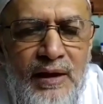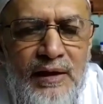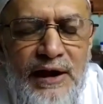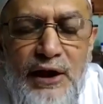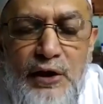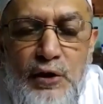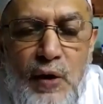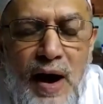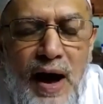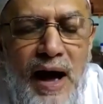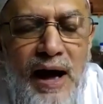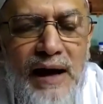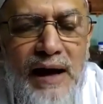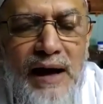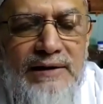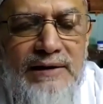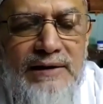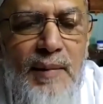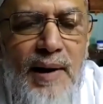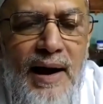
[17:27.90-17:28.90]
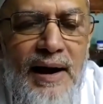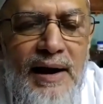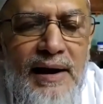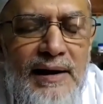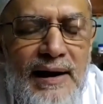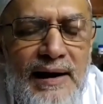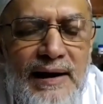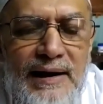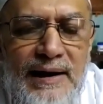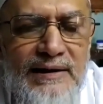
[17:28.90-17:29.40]
In your heart and
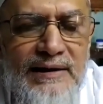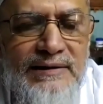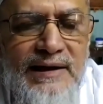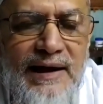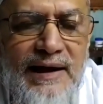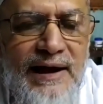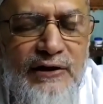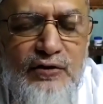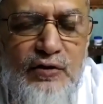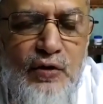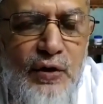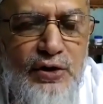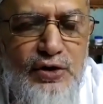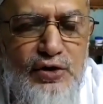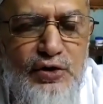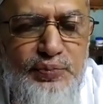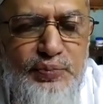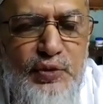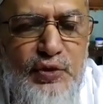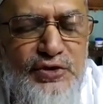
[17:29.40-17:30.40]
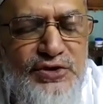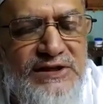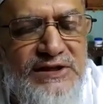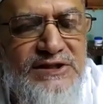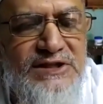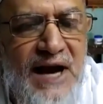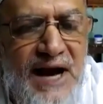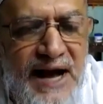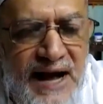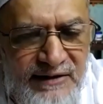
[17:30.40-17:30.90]
mind, Allah ta'ala is going to put
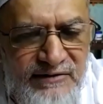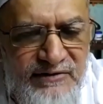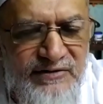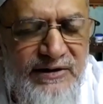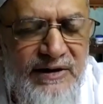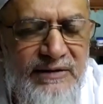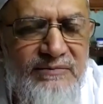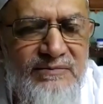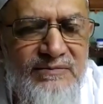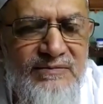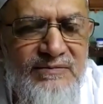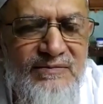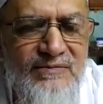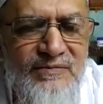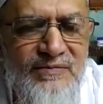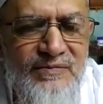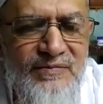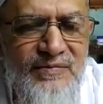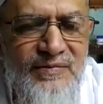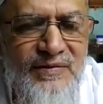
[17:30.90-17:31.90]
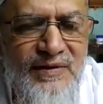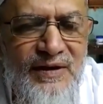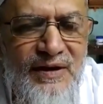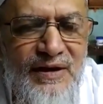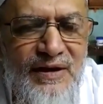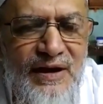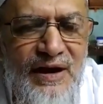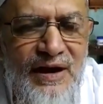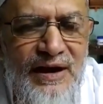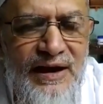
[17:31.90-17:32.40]
such an answer.
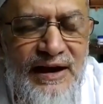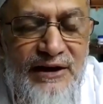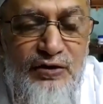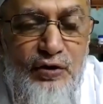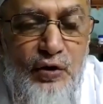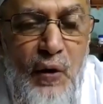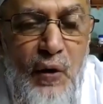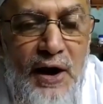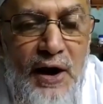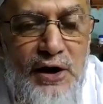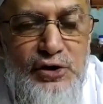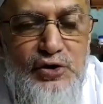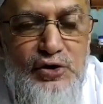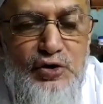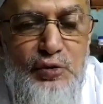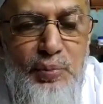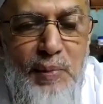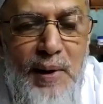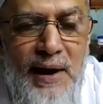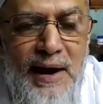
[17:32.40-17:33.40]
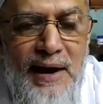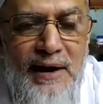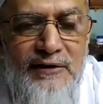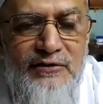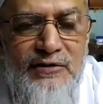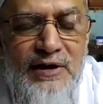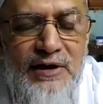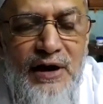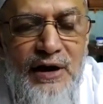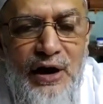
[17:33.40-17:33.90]
Is going to
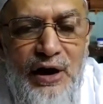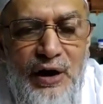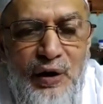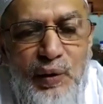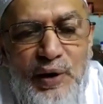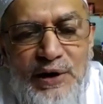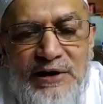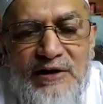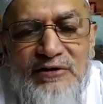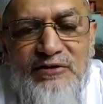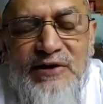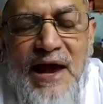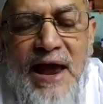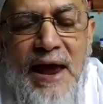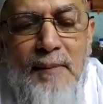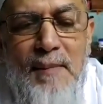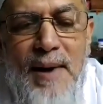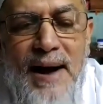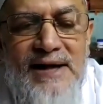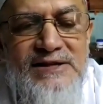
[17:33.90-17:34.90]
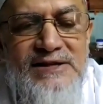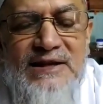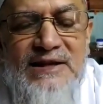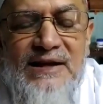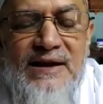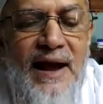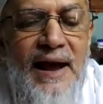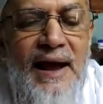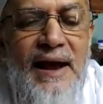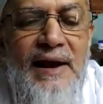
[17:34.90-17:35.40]
match with the same
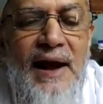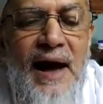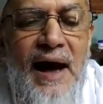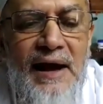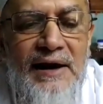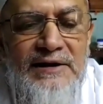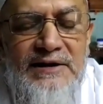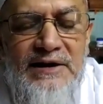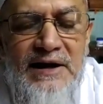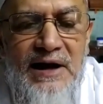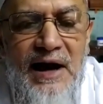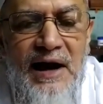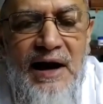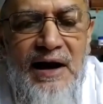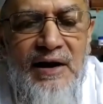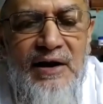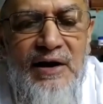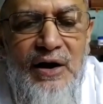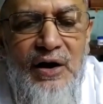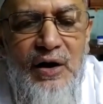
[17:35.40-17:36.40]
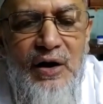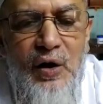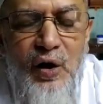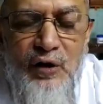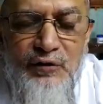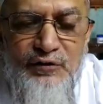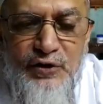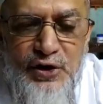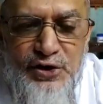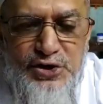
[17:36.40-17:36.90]
answer and idea
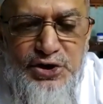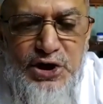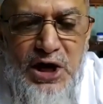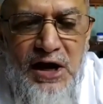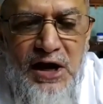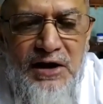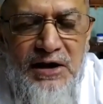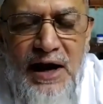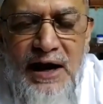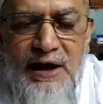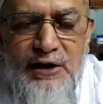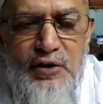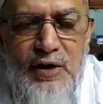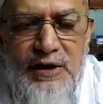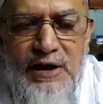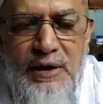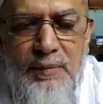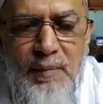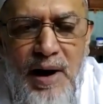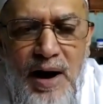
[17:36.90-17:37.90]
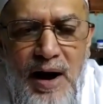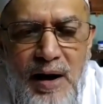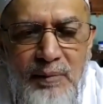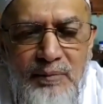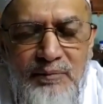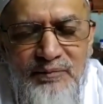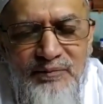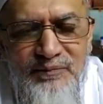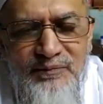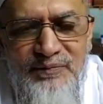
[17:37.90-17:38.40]
of your shaykh and your imam.